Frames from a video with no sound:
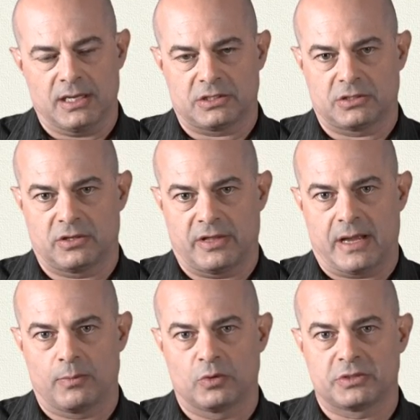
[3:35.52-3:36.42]
answer to
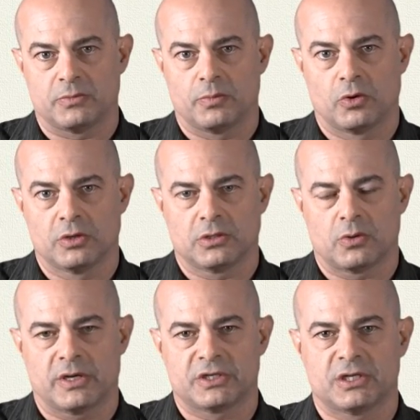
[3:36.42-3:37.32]
that most important
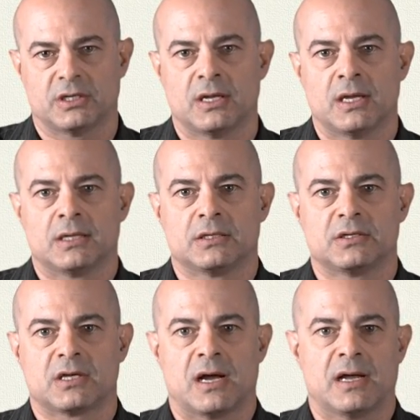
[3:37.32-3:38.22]
question
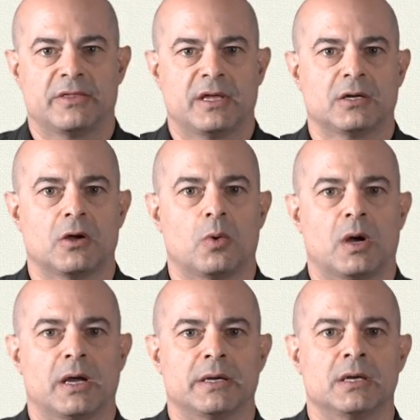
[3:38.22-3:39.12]
does Kant then go
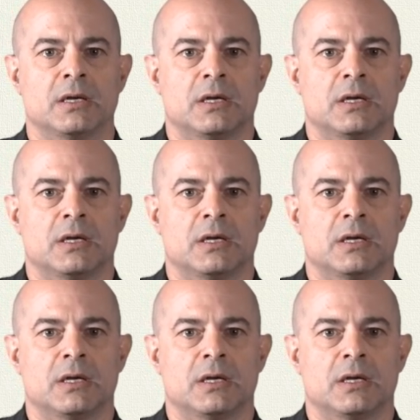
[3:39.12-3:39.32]
on